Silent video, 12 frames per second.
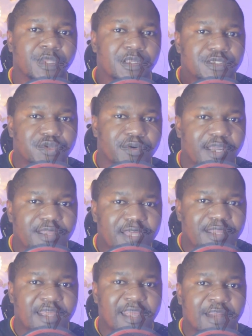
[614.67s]
So
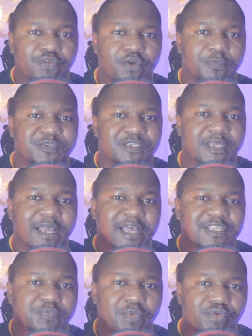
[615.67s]
either they adopt
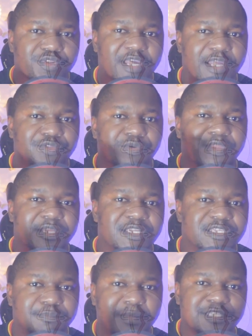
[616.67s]
a small charge on the
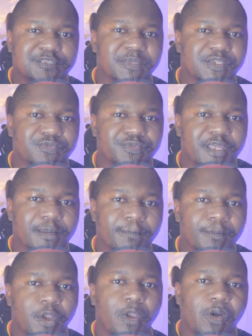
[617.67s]
disbursement to
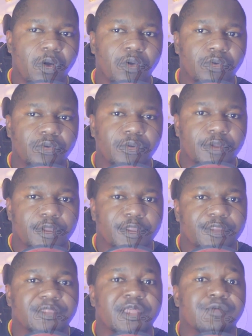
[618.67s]
them, or
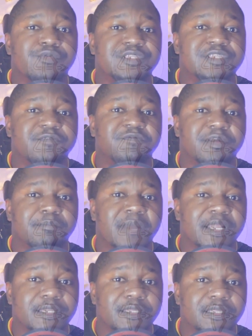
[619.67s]
they receive the
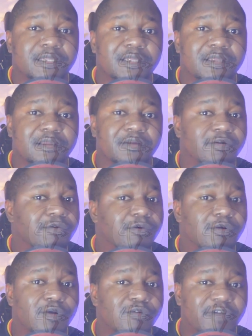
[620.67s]
money
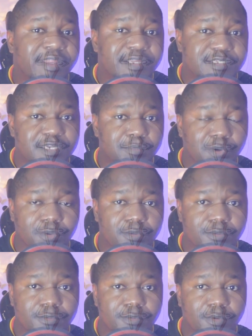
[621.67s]
over the table,
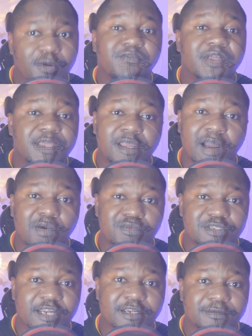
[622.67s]
over the
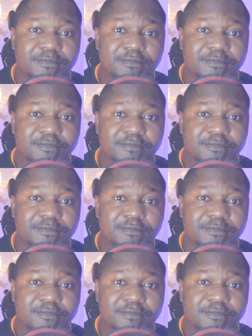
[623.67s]
counter.